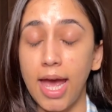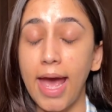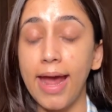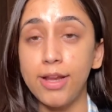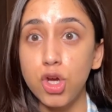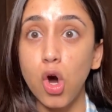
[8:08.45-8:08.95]

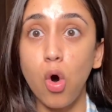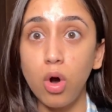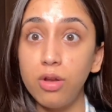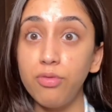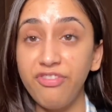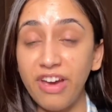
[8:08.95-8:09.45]
and you're
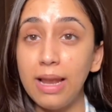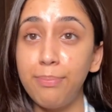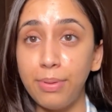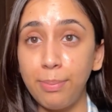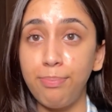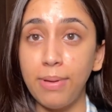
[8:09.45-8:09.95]
all well
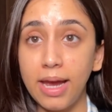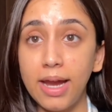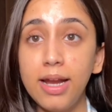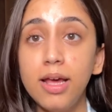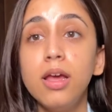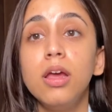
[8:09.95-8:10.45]

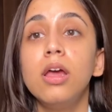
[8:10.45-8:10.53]
prepared.